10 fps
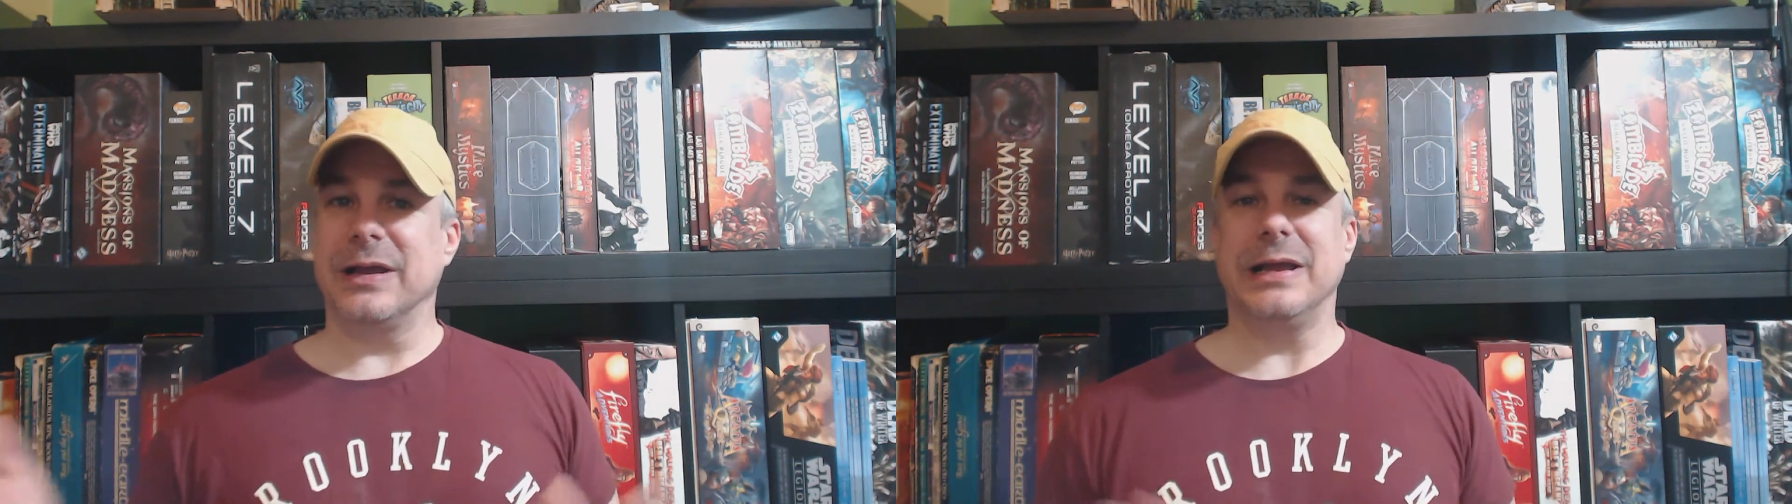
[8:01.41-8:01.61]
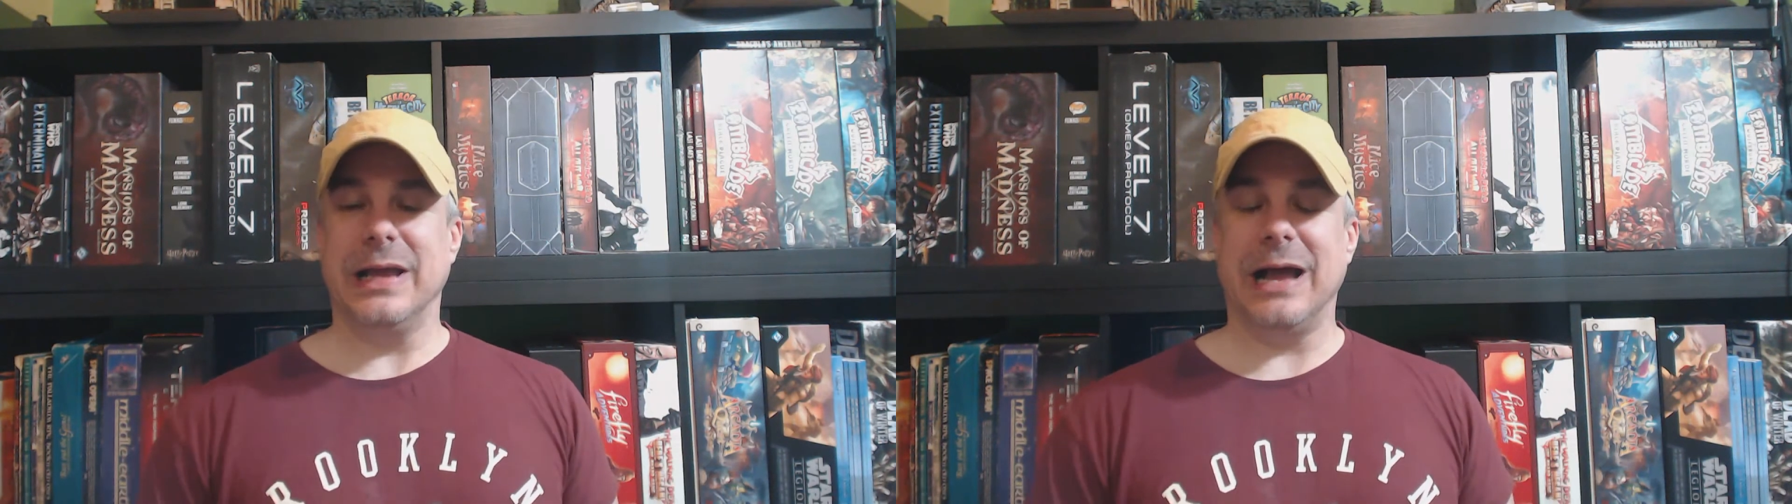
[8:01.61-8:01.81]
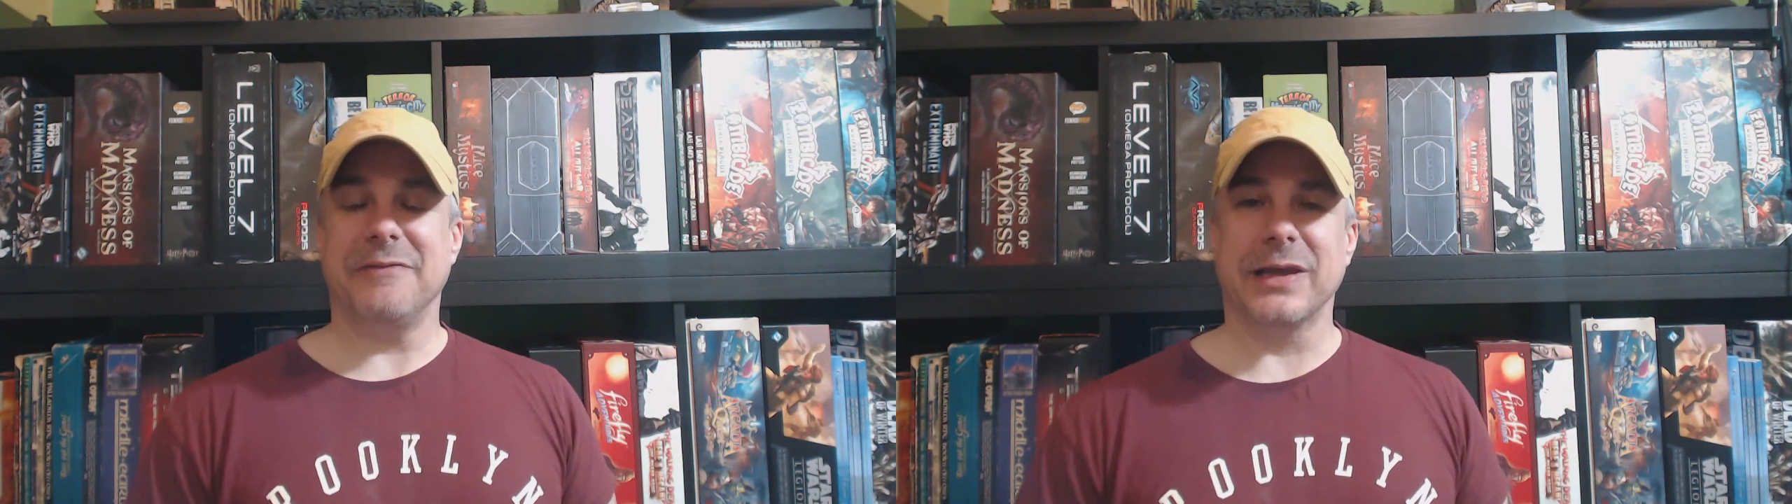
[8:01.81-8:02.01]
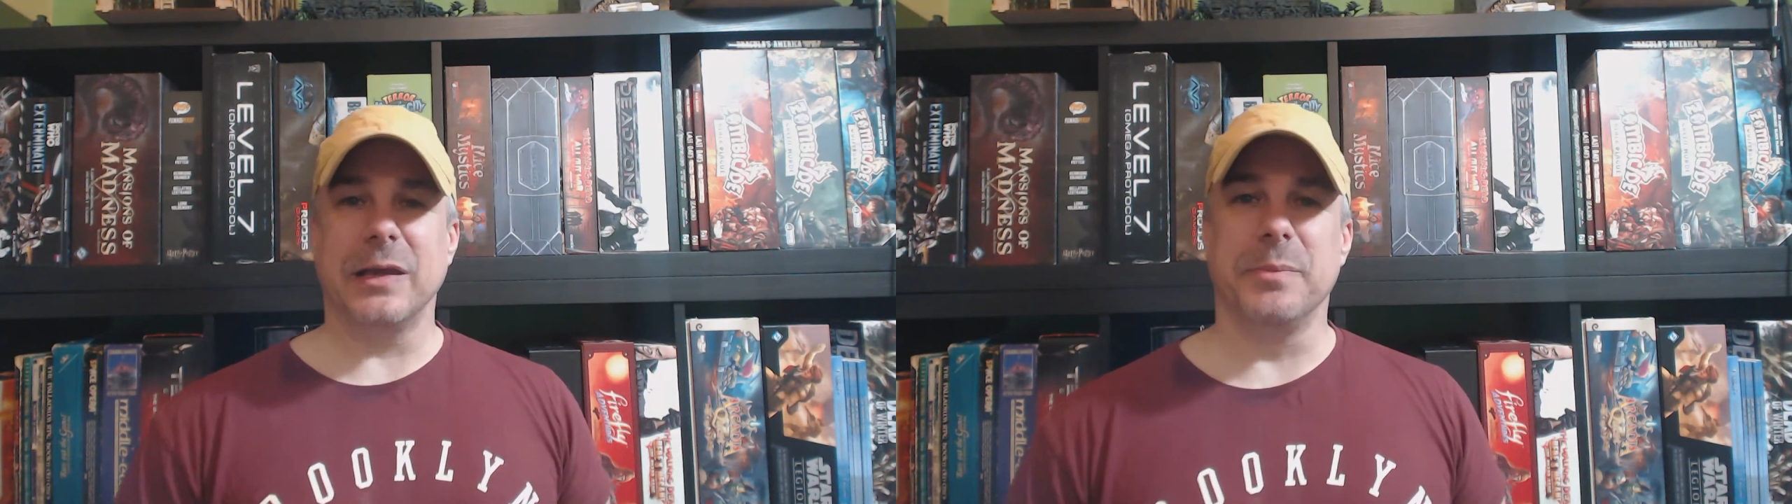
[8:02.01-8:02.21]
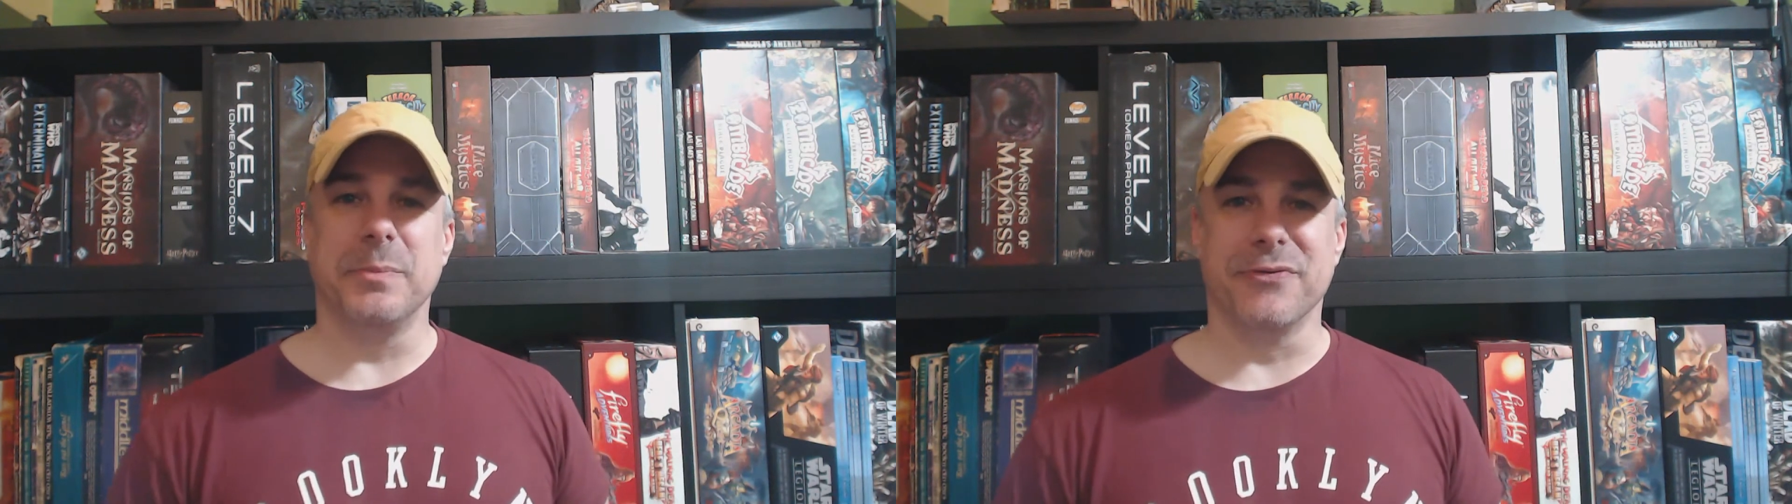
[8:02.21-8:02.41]
I think
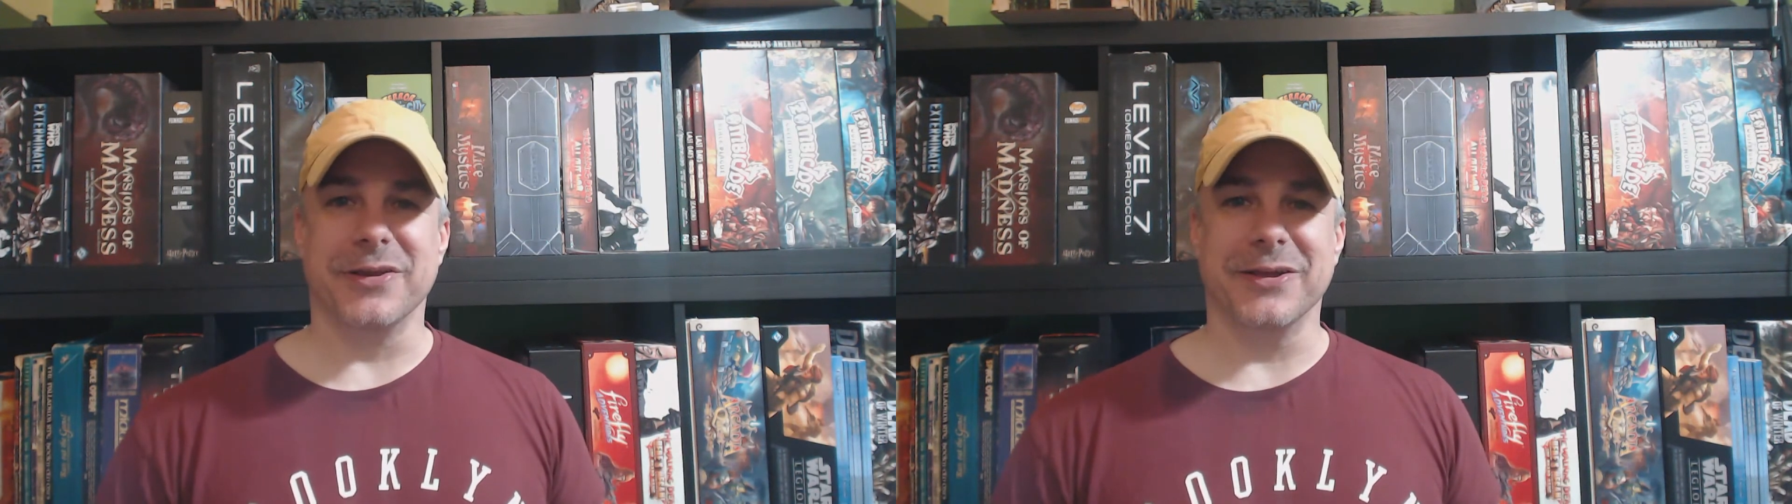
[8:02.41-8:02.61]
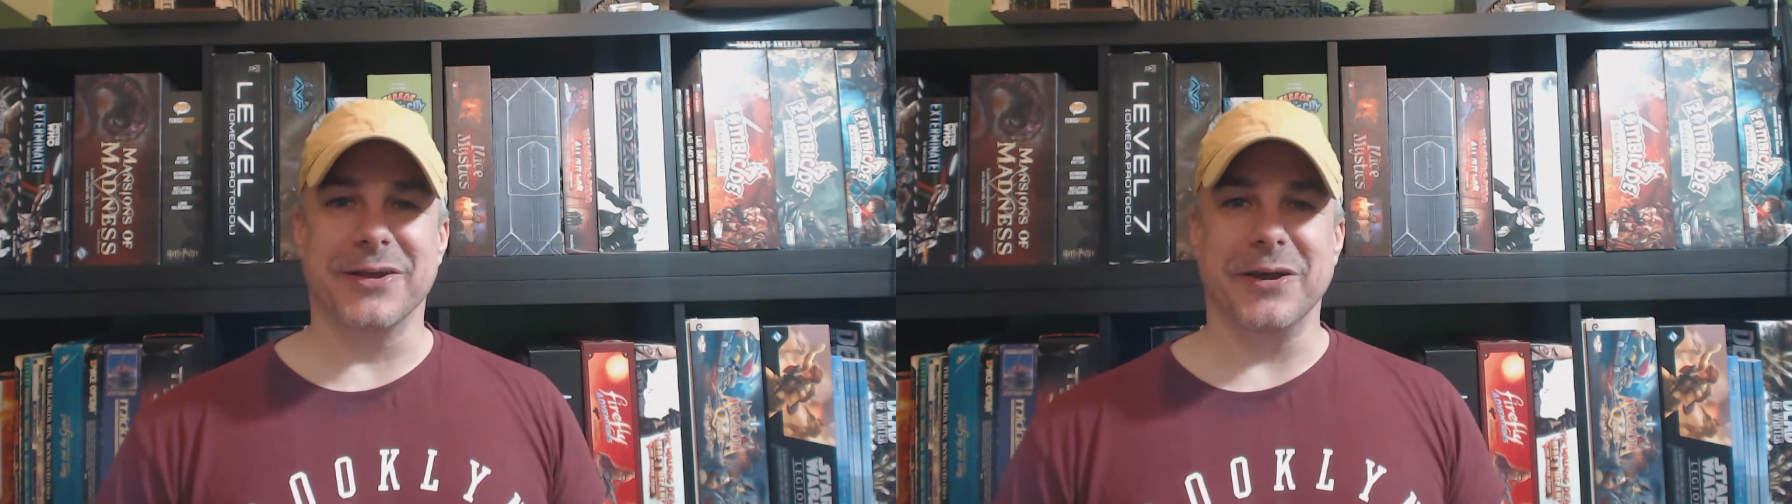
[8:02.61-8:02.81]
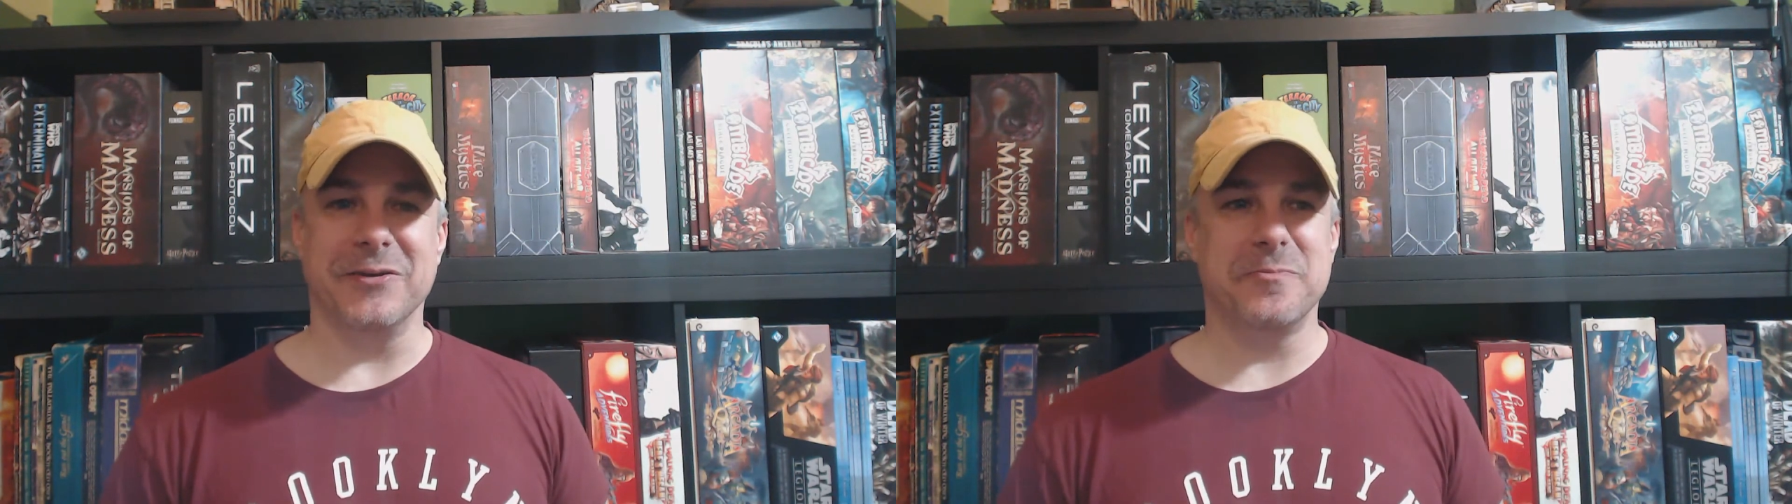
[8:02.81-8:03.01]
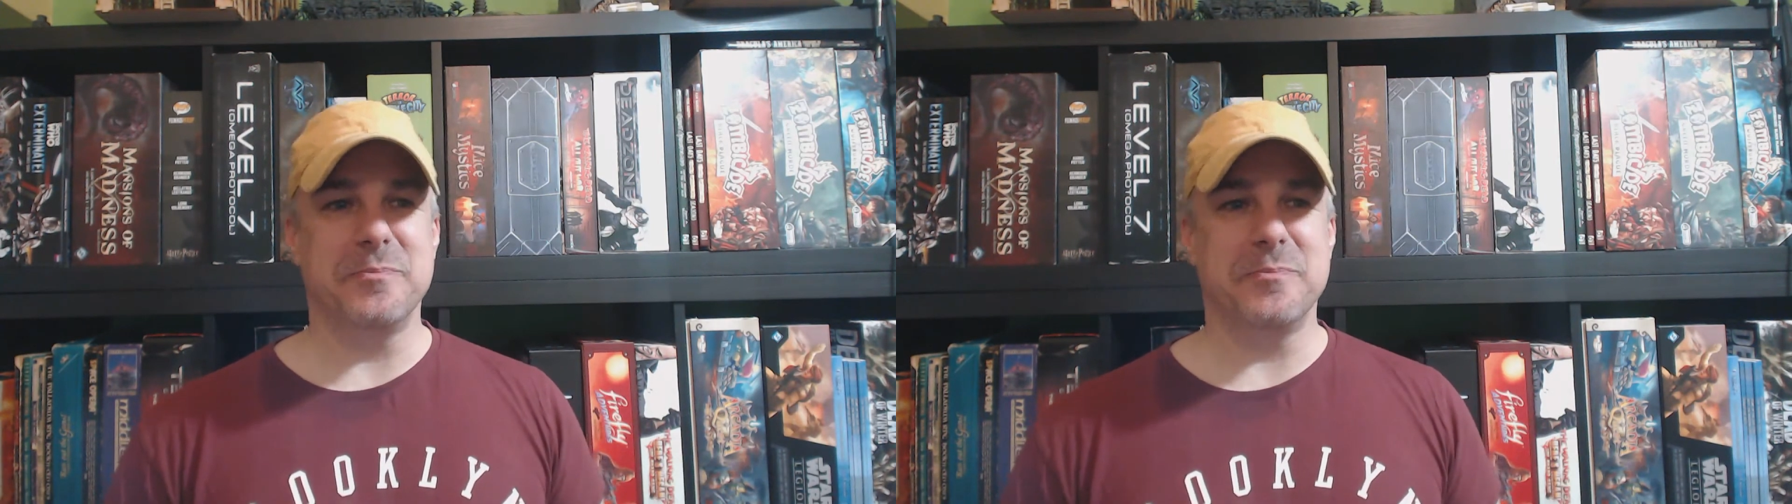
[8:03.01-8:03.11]
it'd be pretty good,